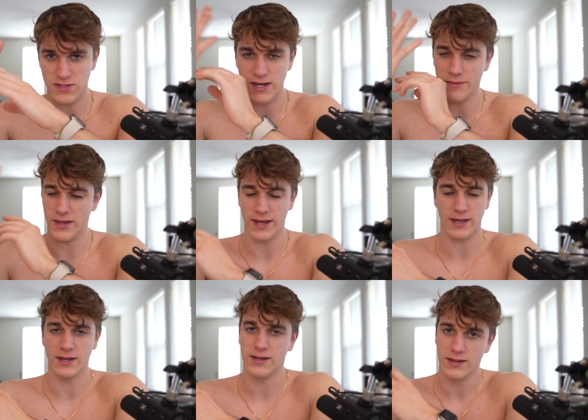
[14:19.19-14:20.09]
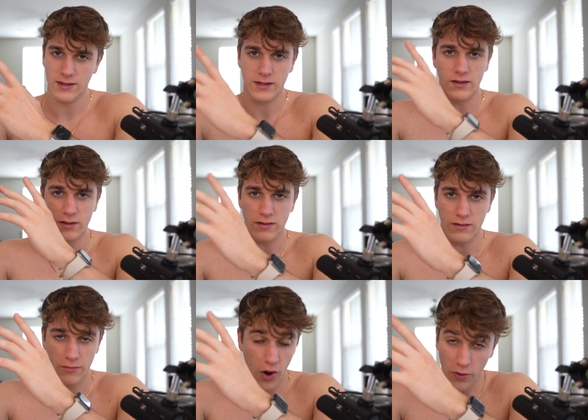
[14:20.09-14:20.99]
Then I'm like,
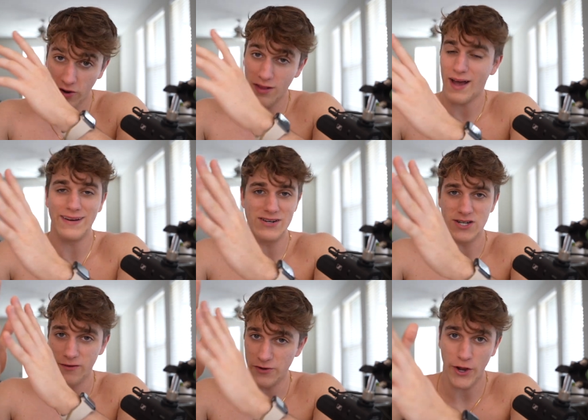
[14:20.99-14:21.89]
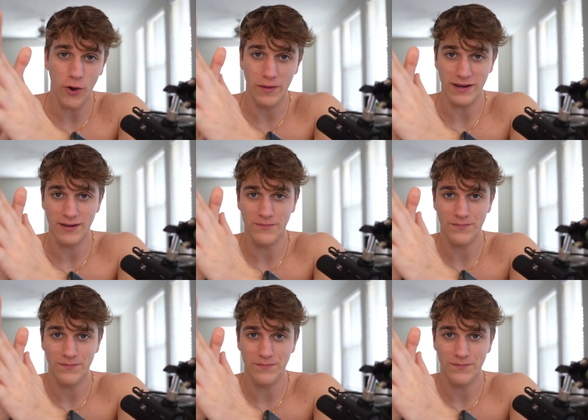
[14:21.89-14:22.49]
bro, you're lying to yourself. You're coping.